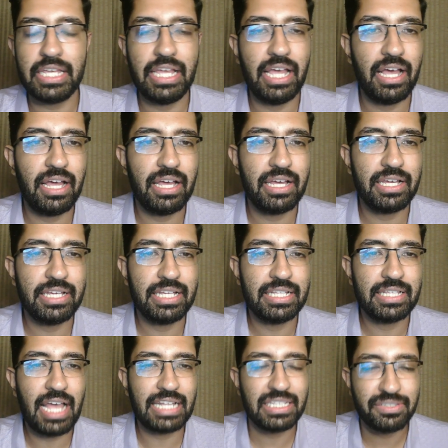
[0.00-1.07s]

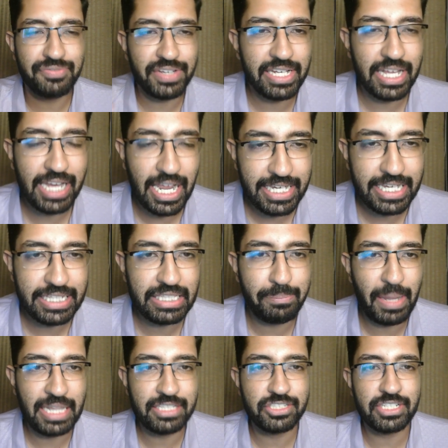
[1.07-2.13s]
I just feel like I need the
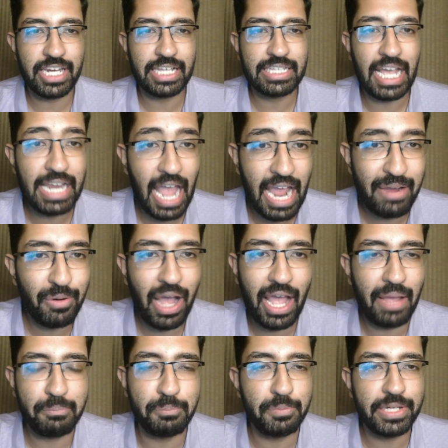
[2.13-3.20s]
bench strength.
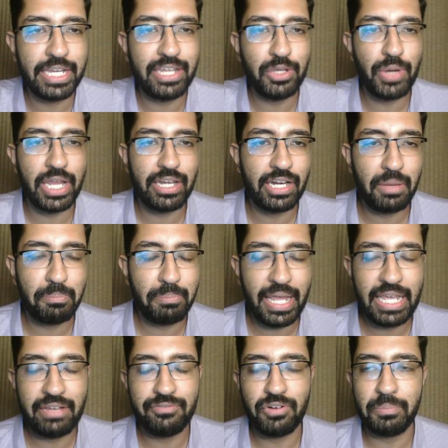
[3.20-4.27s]
Guiu ended up
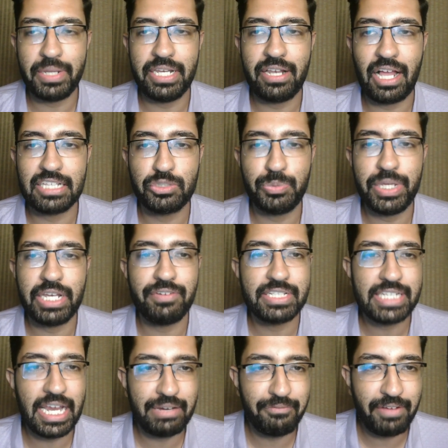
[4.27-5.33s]
playing for me last week, which
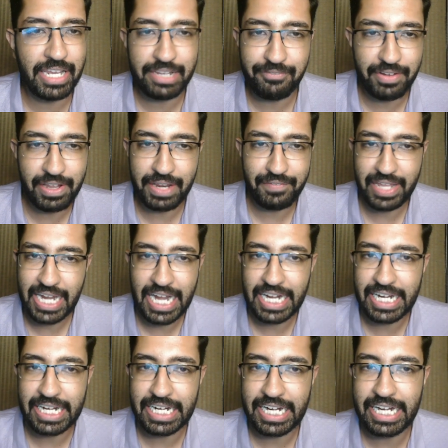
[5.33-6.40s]
when I
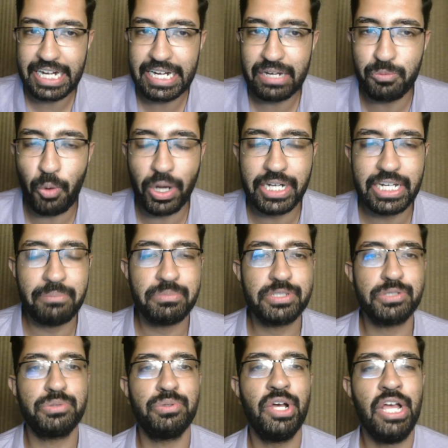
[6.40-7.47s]
really didn't want him
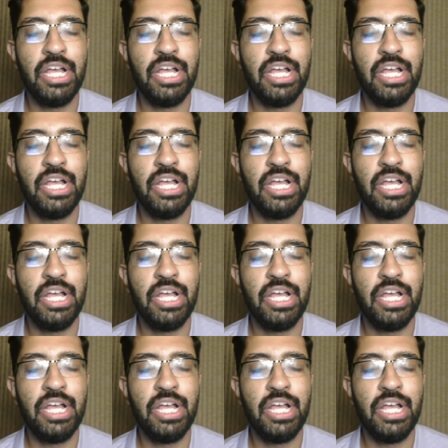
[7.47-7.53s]
to.